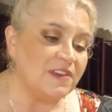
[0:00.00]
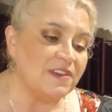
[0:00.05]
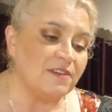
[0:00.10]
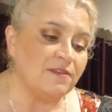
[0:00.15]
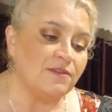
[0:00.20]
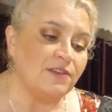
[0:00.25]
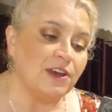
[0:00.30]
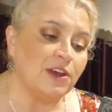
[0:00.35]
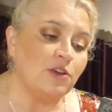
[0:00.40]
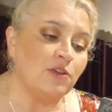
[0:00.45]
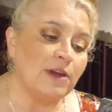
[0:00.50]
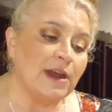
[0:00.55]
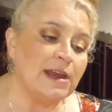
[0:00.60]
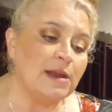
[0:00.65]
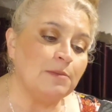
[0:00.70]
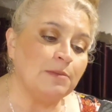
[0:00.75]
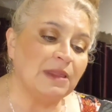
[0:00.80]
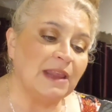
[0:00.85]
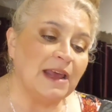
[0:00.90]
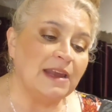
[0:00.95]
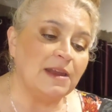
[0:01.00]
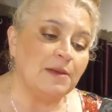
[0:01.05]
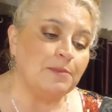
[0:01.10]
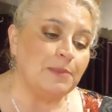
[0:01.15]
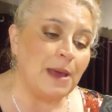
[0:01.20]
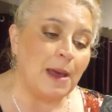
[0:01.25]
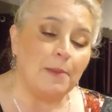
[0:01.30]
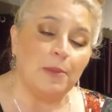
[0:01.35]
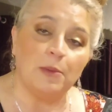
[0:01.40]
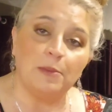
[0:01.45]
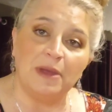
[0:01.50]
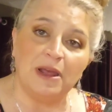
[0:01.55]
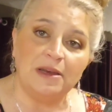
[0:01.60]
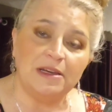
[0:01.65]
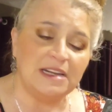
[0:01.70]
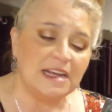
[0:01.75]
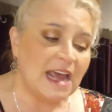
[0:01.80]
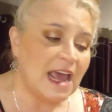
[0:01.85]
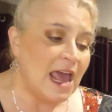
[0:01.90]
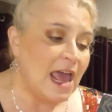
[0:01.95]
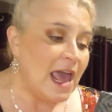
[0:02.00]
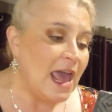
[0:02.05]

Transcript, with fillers: this invigorating blend of peppermint